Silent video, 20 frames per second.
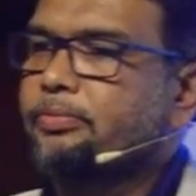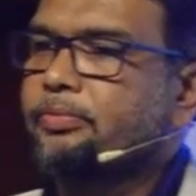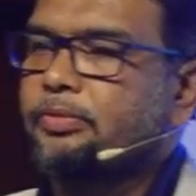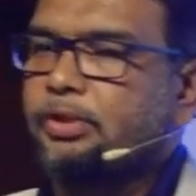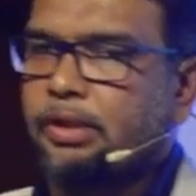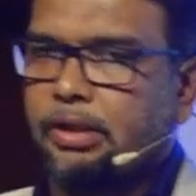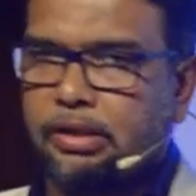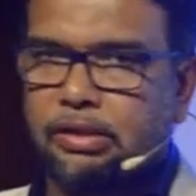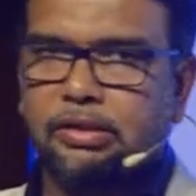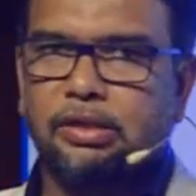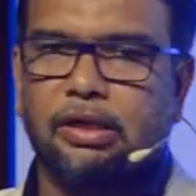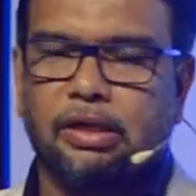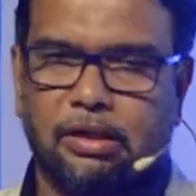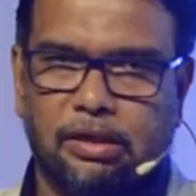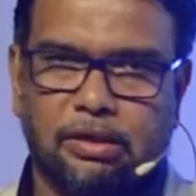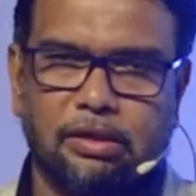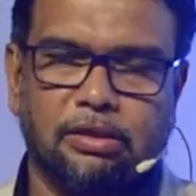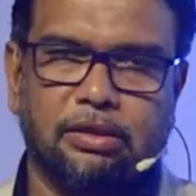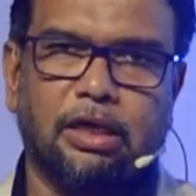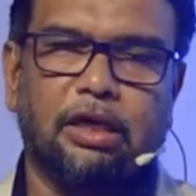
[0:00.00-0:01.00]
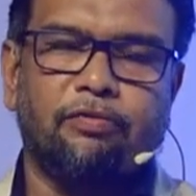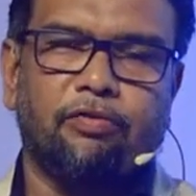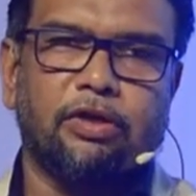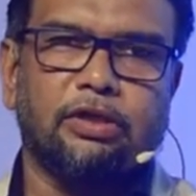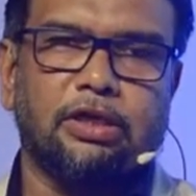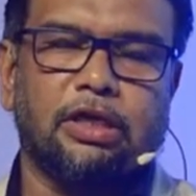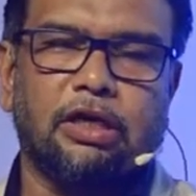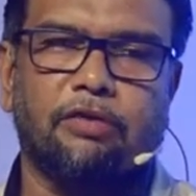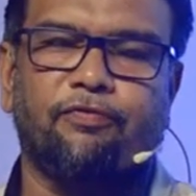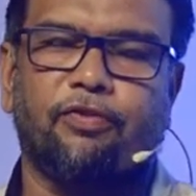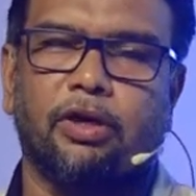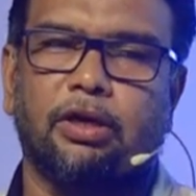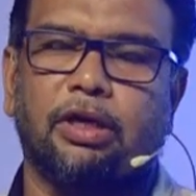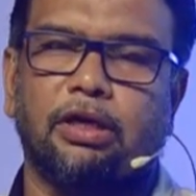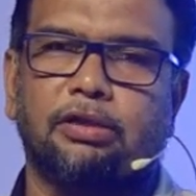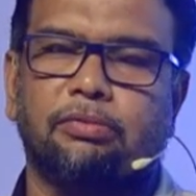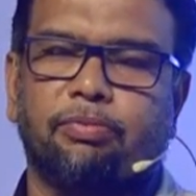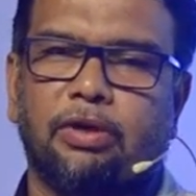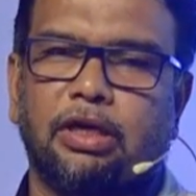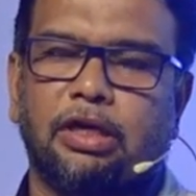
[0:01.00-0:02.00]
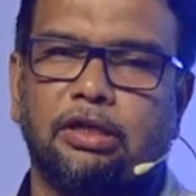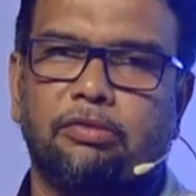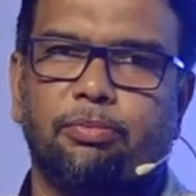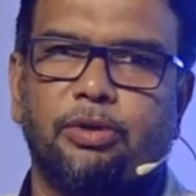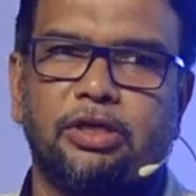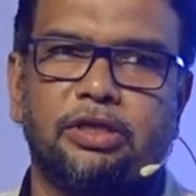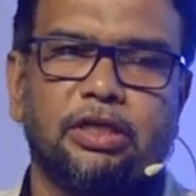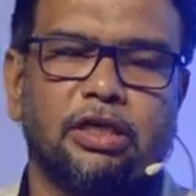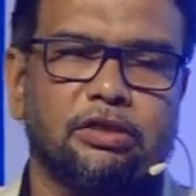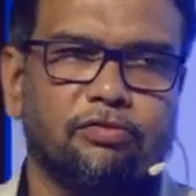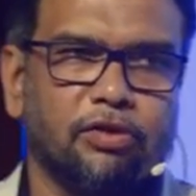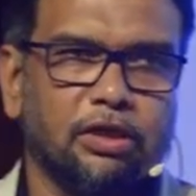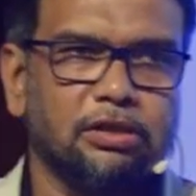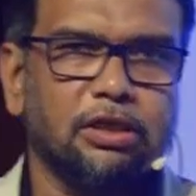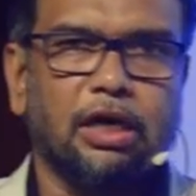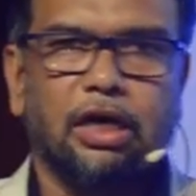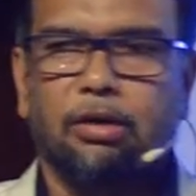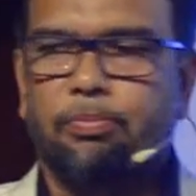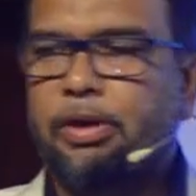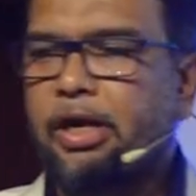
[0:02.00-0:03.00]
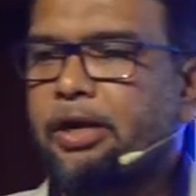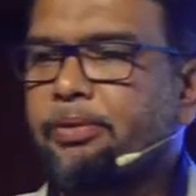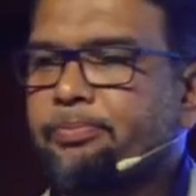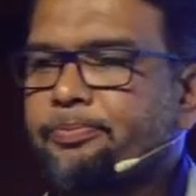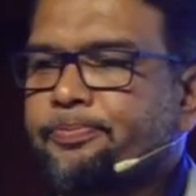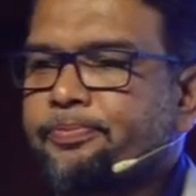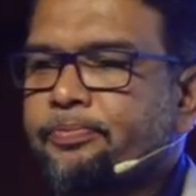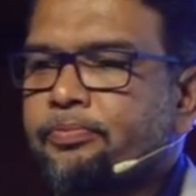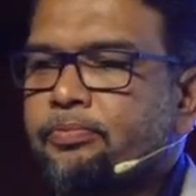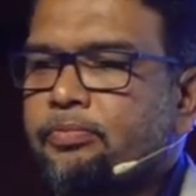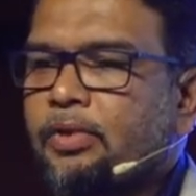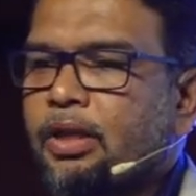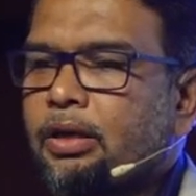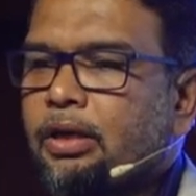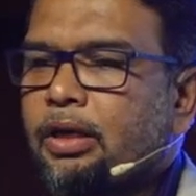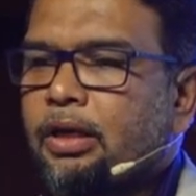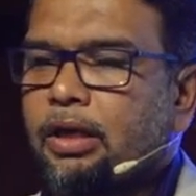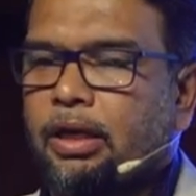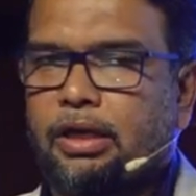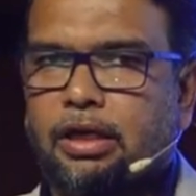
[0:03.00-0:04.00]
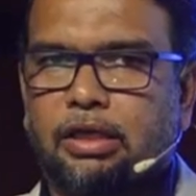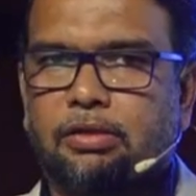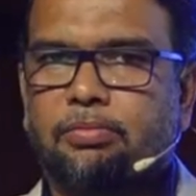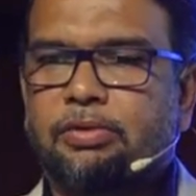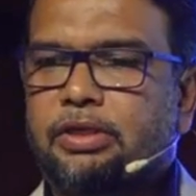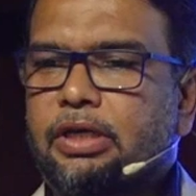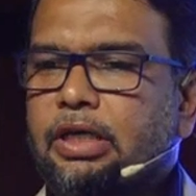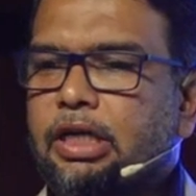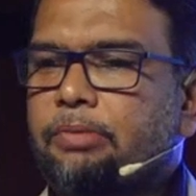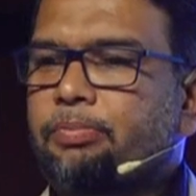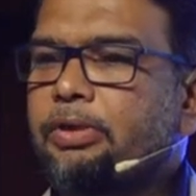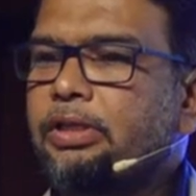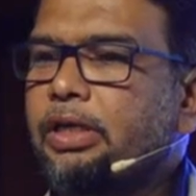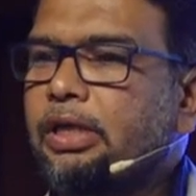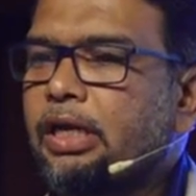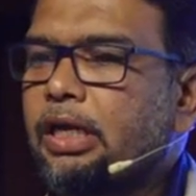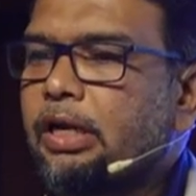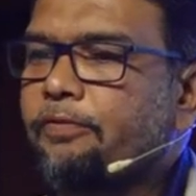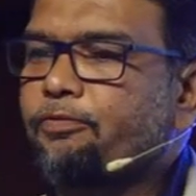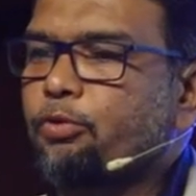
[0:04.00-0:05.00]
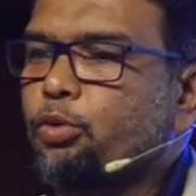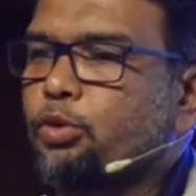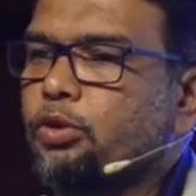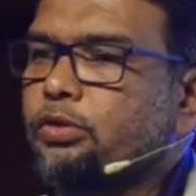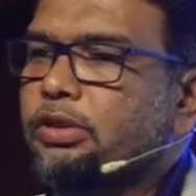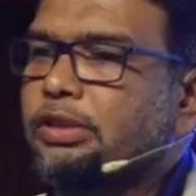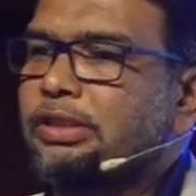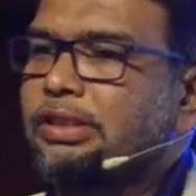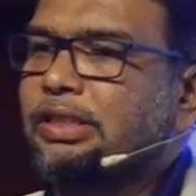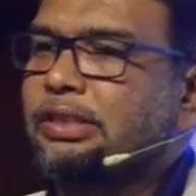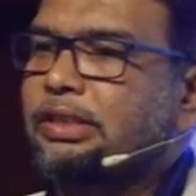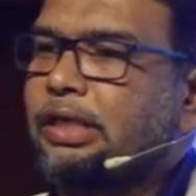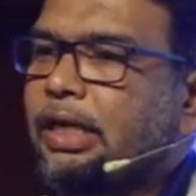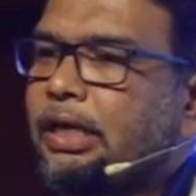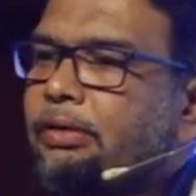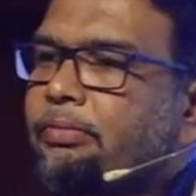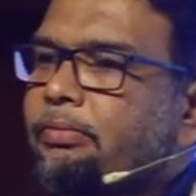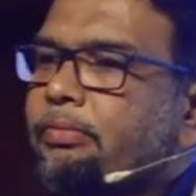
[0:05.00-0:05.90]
It is a joint venture of Finance Ministry as well as RBI. It has been set up in the year of 2016.